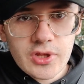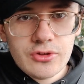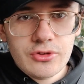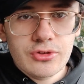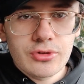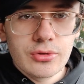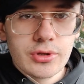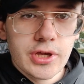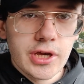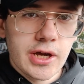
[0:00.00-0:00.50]

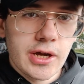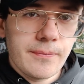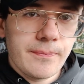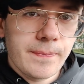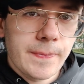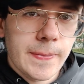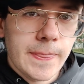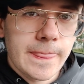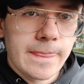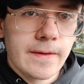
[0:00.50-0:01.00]
So yeah,
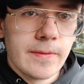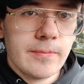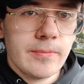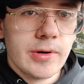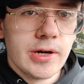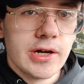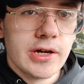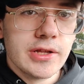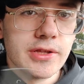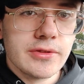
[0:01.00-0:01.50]

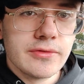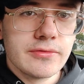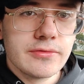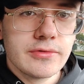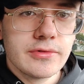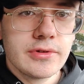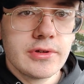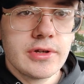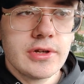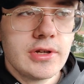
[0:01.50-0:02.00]

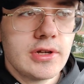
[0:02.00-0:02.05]
but